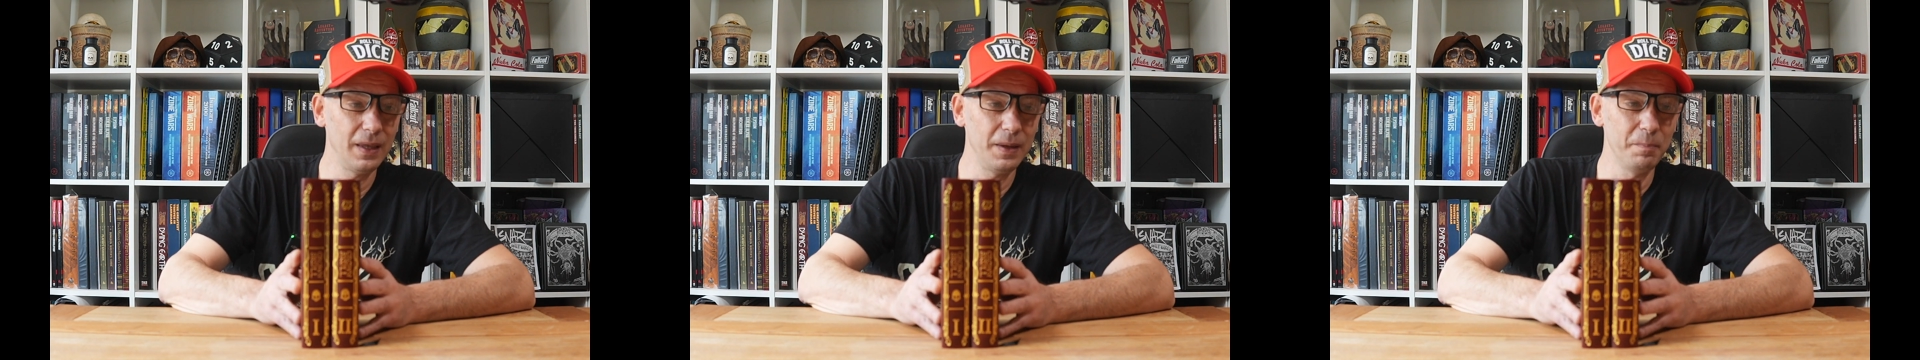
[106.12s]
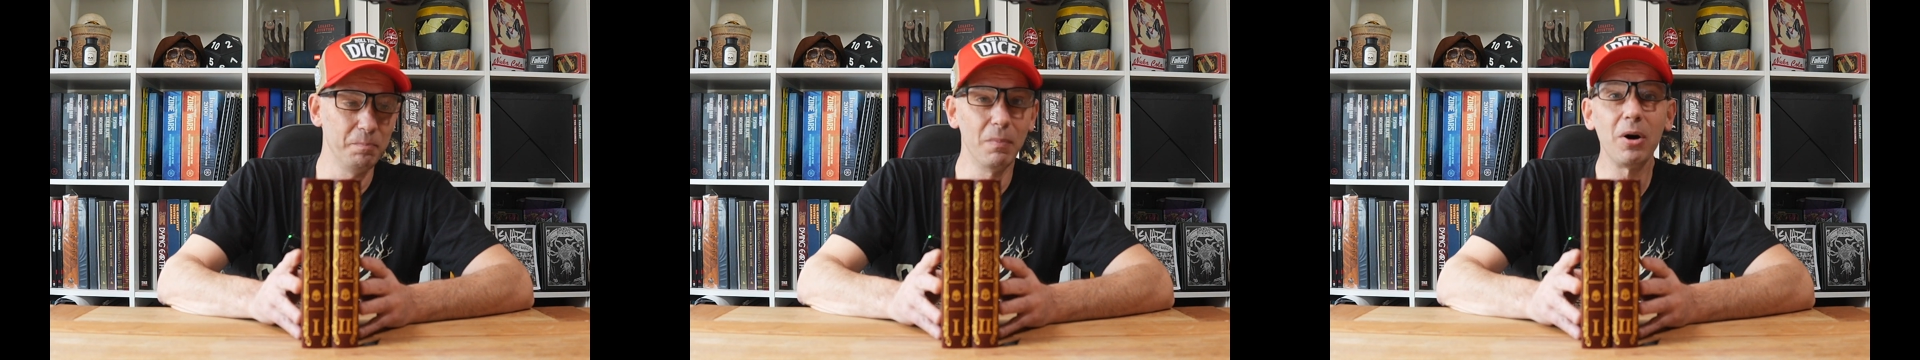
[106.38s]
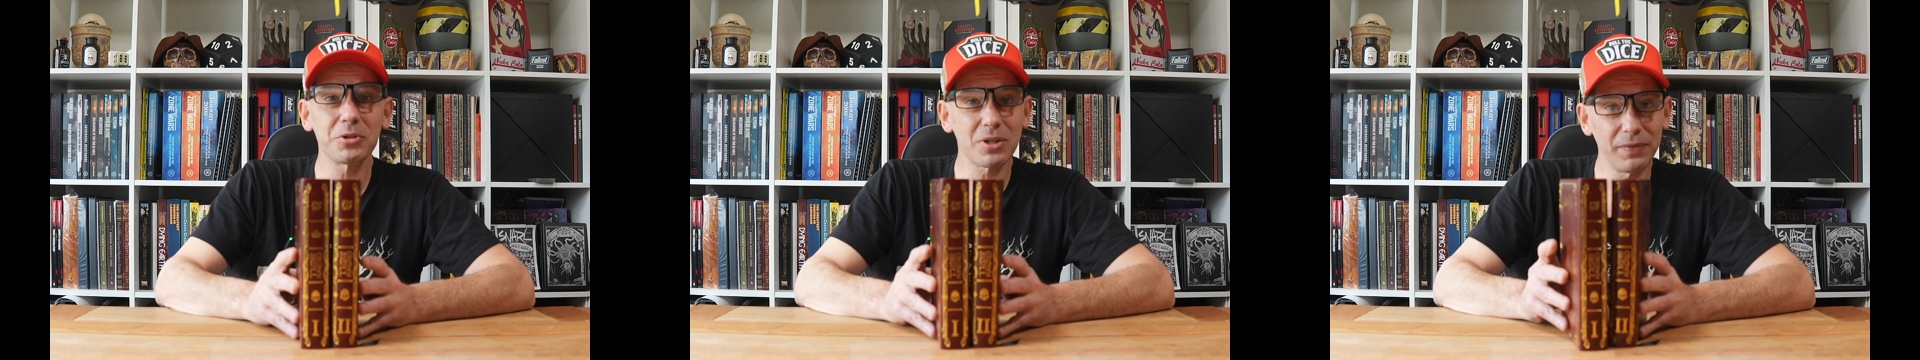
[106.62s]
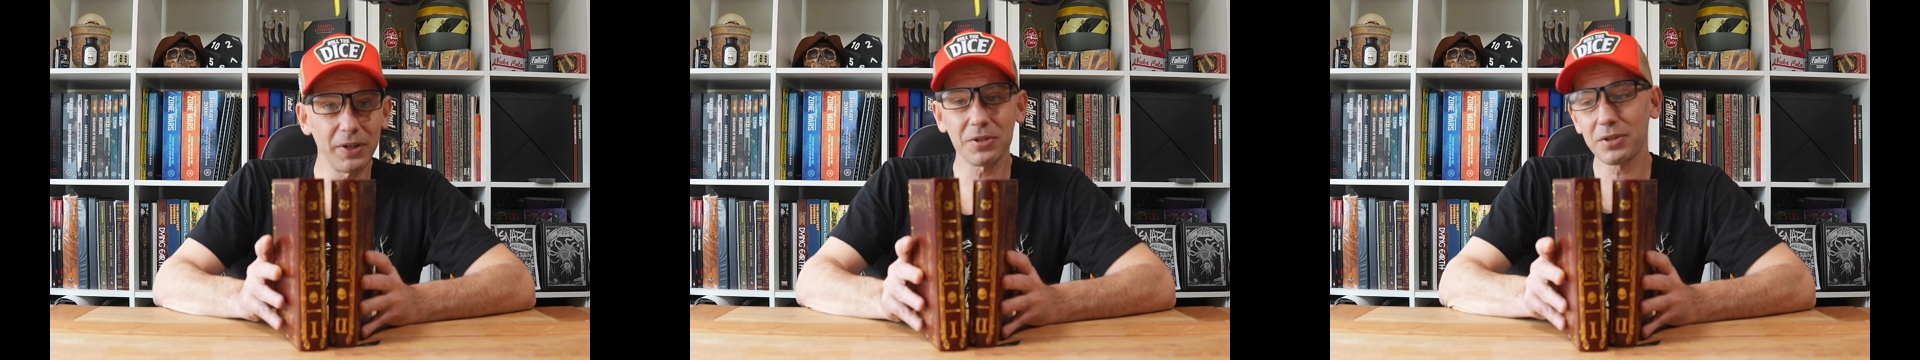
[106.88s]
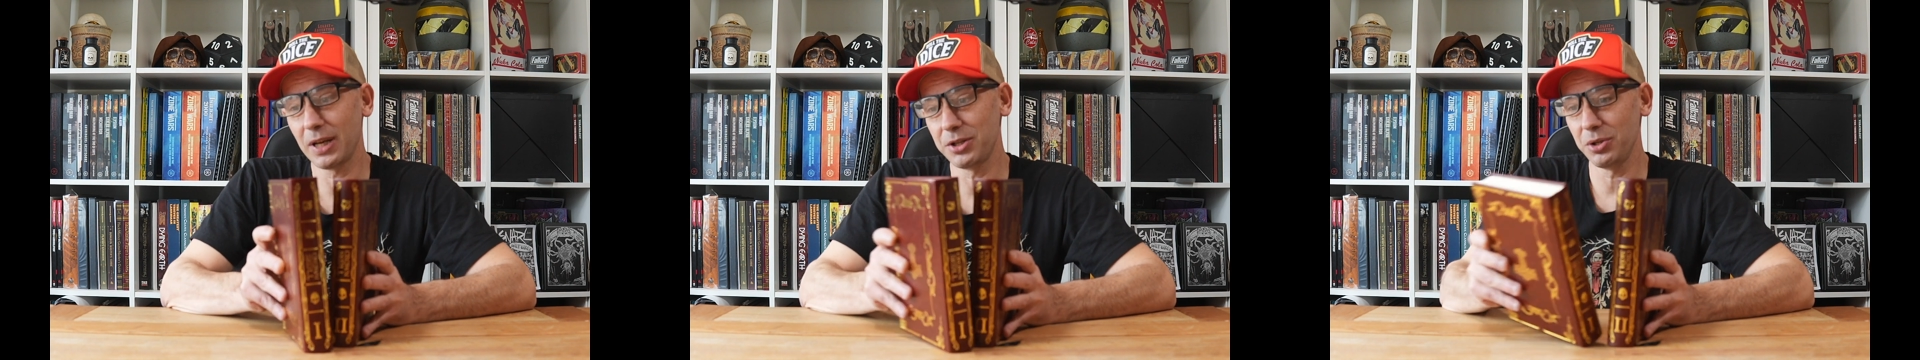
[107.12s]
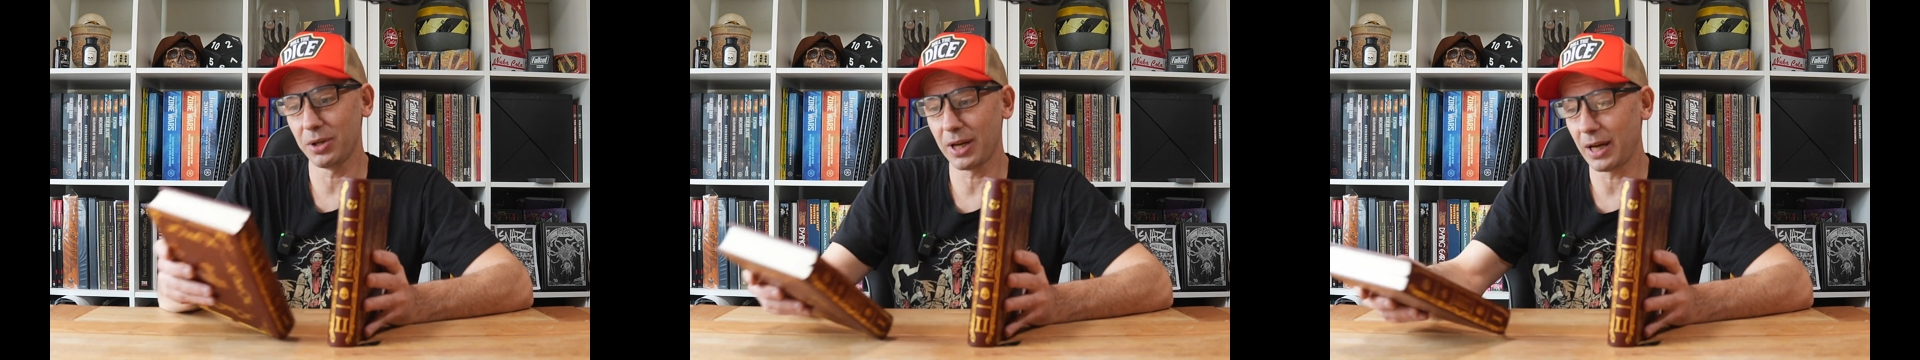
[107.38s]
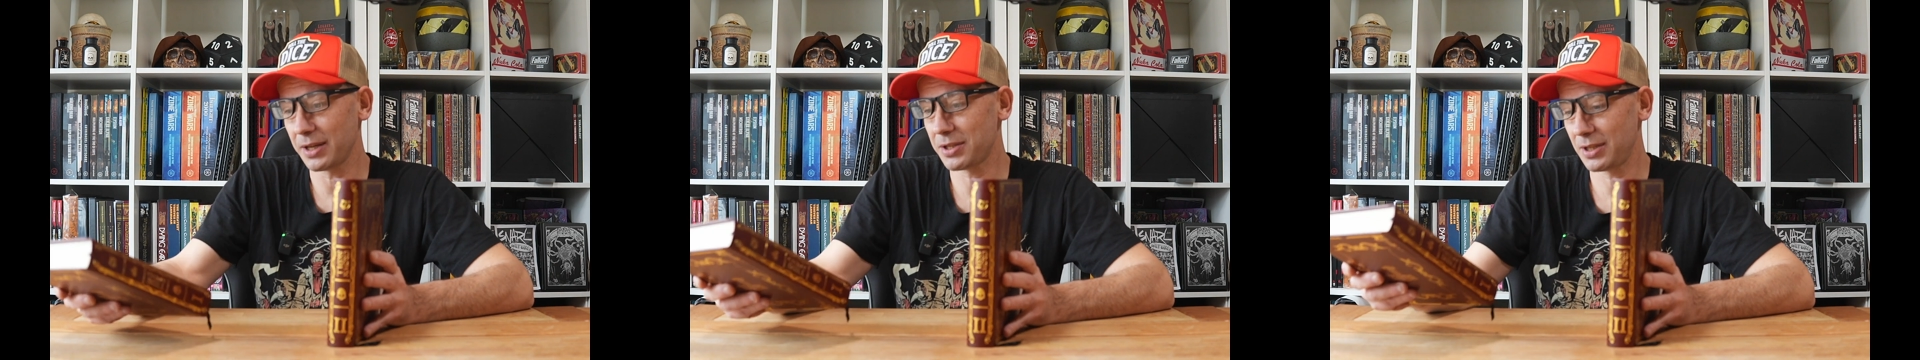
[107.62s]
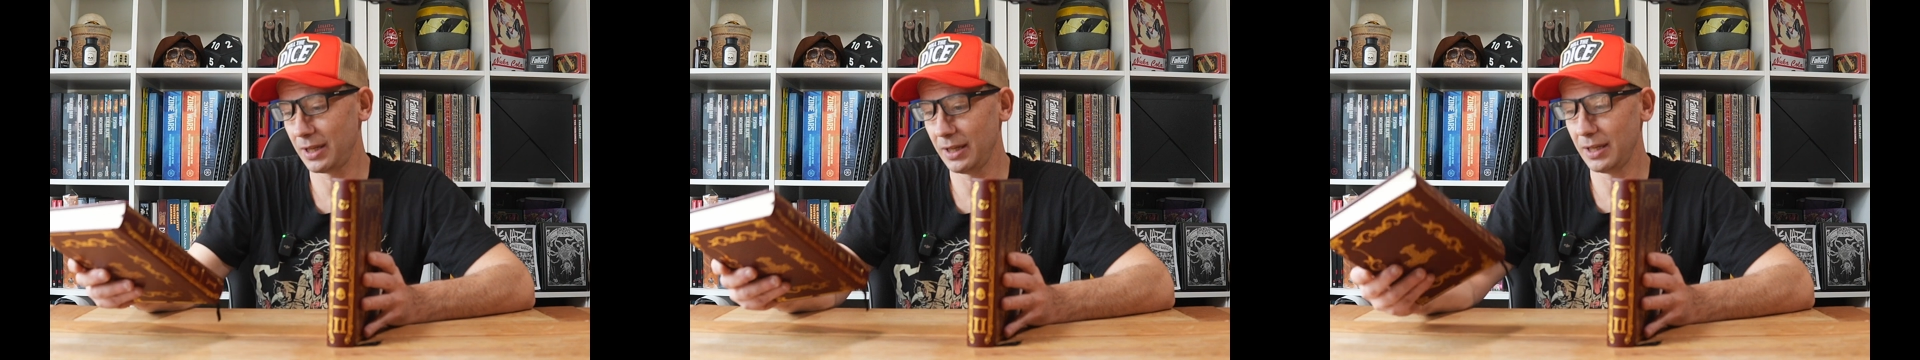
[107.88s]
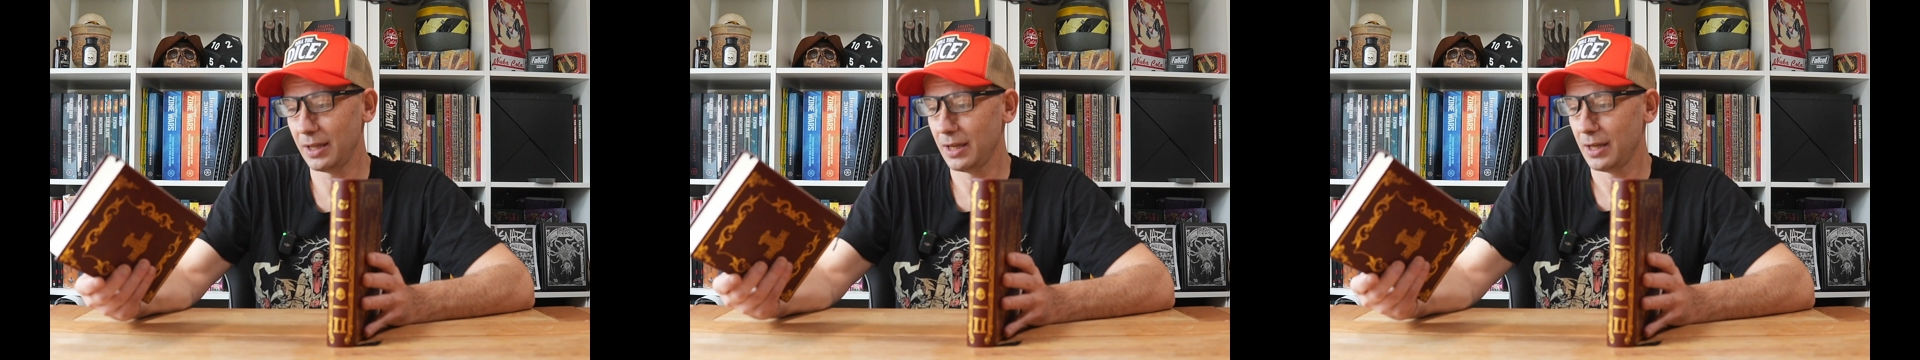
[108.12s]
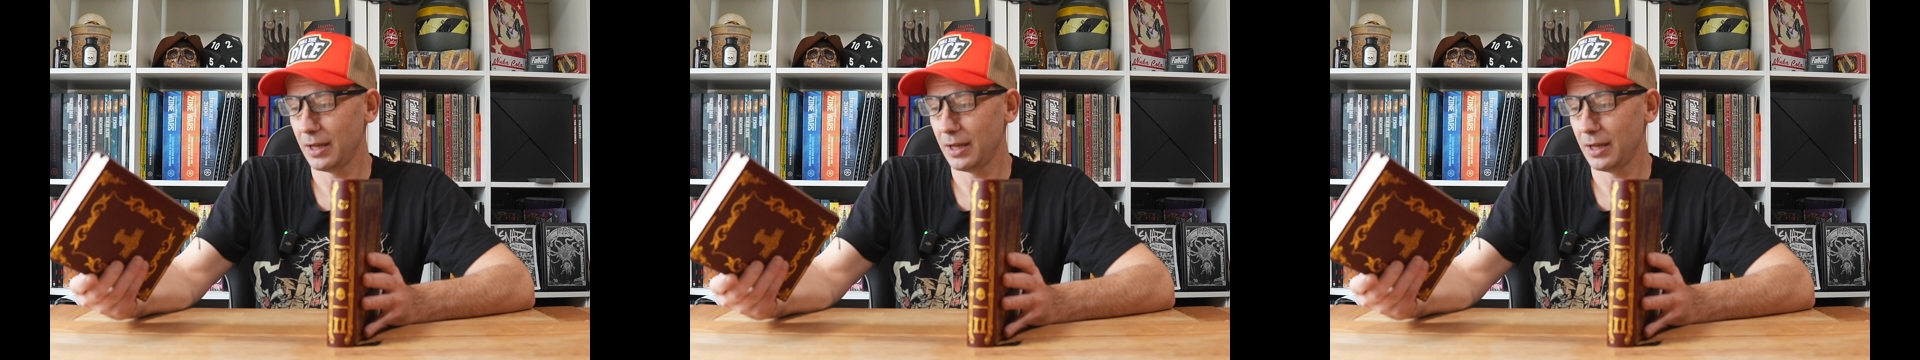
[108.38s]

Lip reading: Most of us, as you can kind of see